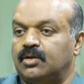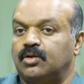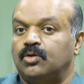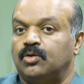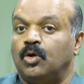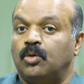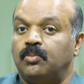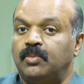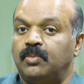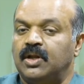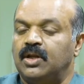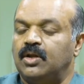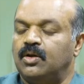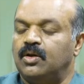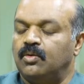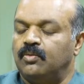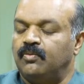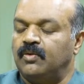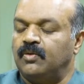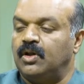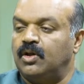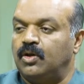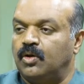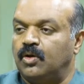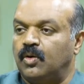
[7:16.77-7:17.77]
Nobody
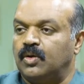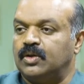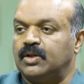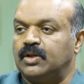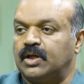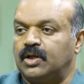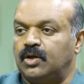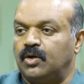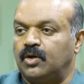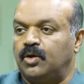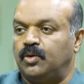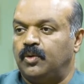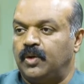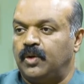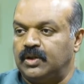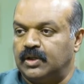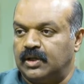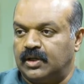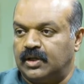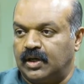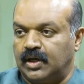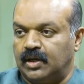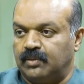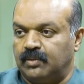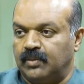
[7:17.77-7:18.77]
will know that you're doing
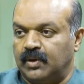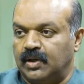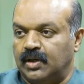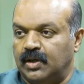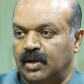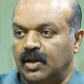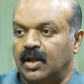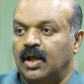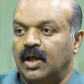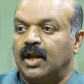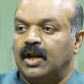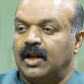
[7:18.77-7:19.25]
the treatment.